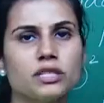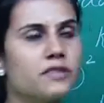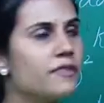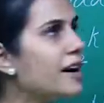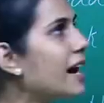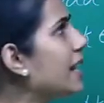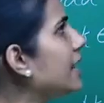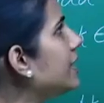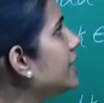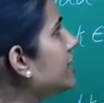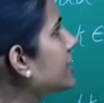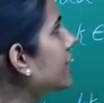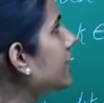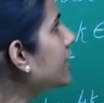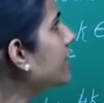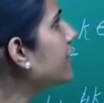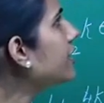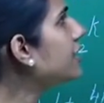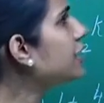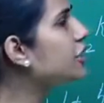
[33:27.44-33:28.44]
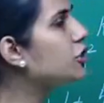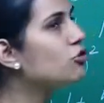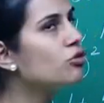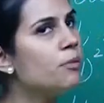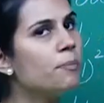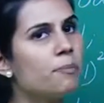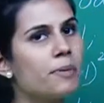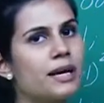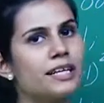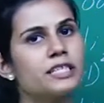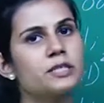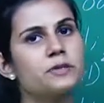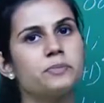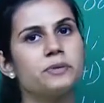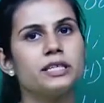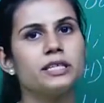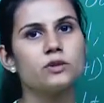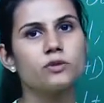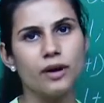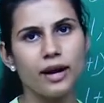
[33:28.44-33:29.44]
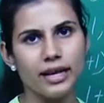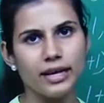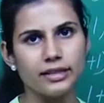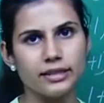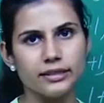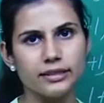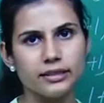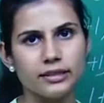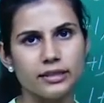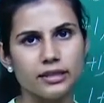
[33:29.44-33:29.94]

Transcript: is valid, clearly Q implies P is valid.